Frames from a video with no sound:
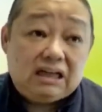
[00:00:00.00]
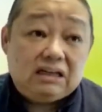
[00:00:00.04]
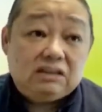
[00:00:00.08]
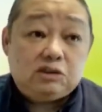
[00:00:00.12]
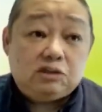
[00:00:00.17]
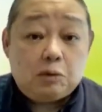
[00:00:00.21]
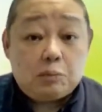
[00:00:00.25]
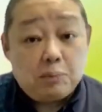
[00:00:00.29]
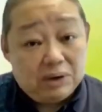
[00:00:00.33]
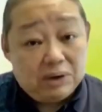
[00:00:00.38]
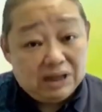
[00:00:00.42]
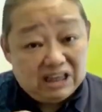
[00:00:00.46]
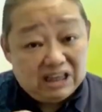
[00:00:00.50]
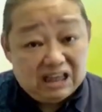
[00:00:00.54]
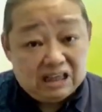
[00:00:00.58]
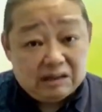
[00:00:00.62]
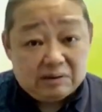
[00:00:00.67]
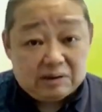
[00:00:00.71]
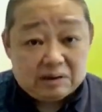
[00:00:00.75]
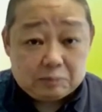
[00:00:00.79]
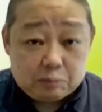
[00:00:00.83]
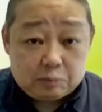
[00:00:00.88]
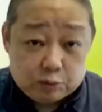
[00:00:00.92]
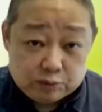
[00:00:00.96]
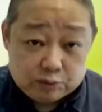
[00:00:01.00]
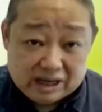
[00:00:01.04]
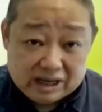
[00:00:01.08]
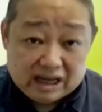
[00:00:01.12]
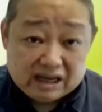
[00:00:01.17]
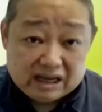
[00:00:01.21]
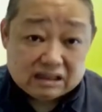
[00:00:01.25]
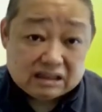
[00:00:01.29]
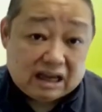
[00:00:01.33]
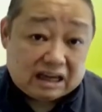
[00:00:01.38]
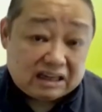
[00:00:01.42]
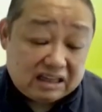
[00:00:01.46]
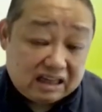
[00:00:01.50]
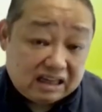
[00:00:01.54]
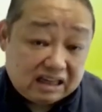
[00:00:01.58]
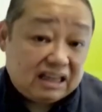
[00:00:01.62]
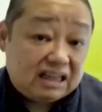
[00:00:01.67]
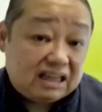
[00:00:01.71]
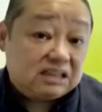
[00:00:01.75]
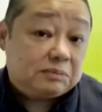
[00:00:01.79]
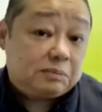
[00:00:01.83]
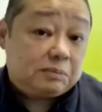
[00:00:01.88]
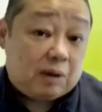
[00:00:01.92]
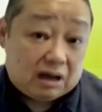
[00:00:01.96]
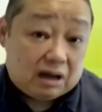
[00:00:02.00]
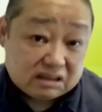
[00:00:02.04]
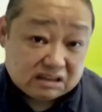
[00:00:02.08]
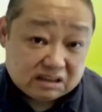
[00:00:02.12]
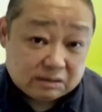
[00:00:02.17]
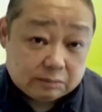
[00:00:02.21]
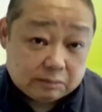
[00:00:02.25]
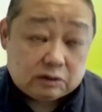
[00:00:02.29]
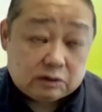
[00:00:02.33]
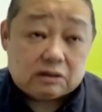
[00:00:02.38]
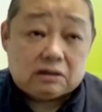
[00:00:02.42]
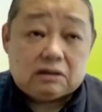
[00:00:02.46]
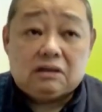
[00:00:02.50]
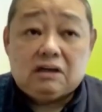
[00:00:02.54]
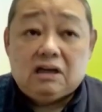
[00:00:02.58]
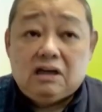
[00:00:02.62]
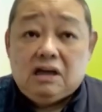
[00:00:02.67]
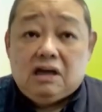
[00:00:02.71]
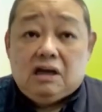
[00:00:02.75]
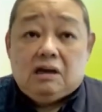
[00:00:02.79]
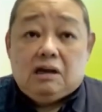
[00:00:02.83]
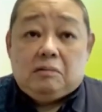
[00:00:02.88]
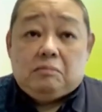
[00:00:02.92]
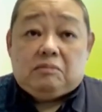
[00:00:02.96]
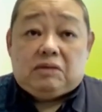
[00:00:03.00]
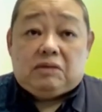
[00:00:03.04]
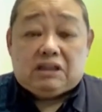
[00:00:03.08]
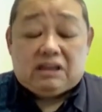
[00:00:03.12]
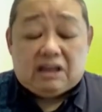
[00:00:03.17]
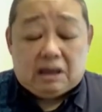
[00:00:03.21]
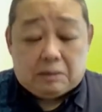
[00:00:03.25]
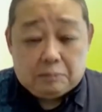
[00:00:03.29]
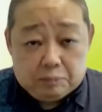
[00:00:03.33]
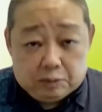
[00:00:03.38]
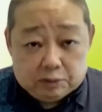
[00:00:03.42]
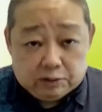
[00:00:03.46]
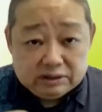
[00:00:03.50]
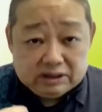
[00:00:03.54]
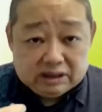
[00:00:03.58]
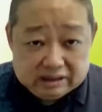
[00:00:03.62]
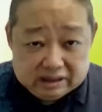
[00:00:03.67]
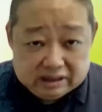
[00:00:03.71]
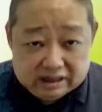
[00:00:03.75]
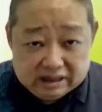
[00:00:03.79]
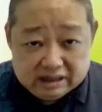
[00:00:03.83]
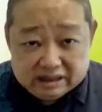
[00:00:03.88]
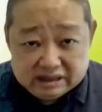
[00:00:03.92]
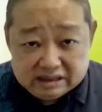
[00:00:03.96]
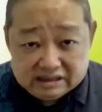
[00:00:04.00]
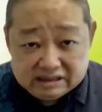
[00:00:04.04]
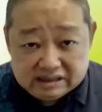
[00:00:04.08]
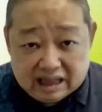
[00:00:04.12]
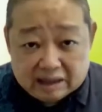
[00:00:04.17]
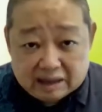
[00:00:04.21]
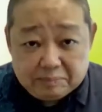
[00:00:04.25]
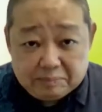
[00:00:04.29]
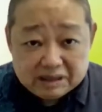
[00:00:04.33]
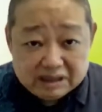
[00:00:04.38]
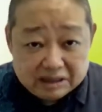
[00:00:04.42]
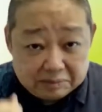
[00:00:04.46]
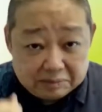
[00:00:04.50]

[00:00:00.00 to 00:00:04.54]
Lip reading: So pwede naman po yan. I think that's possible. But the important thing is, dapat there